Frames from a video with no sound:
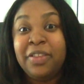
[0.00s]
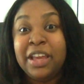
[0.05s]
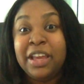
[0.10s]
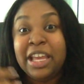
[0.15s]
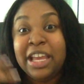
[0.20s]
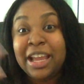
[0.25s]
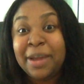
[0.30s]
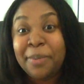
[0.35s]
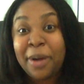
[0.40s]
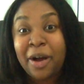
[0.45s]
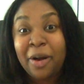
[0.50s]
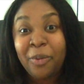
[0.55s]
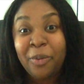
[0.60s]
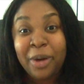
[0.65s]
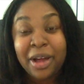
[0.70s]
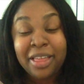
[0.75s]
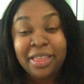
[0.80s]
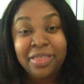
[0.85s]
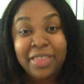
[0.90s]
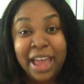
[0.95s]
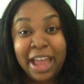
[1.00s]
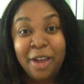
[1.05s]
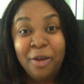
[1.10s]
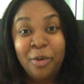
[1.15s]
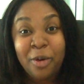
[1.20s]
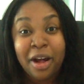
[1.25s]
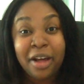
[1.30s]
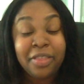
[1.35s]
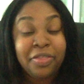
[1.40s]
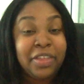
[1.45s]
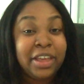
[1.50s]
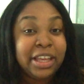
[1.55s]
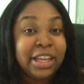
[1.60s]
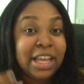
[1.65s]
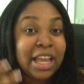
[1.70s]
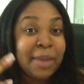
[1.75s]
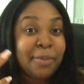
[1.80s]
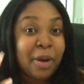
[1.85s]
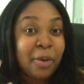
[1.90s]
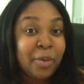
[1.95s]
thinking about what they want,
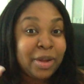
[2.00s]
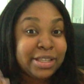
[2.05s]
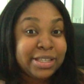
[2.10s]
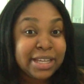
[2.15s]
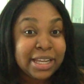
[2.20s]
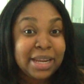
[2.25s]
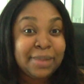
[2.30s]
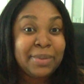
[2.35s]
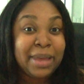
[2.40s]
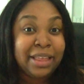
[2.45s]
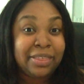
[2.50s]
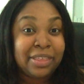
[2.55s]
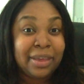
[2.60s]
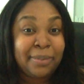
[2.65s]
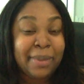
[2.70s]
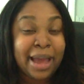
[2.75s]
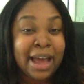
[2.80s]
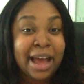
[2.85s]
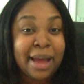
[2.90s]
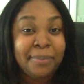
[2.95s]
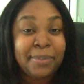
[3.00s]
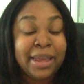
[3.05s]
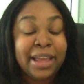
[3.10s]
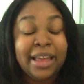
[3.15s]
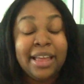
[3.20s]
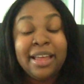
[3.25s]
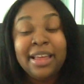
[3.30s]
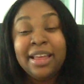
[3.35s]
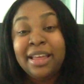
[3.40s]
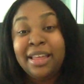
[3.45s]
thinking about what's going to make them happy,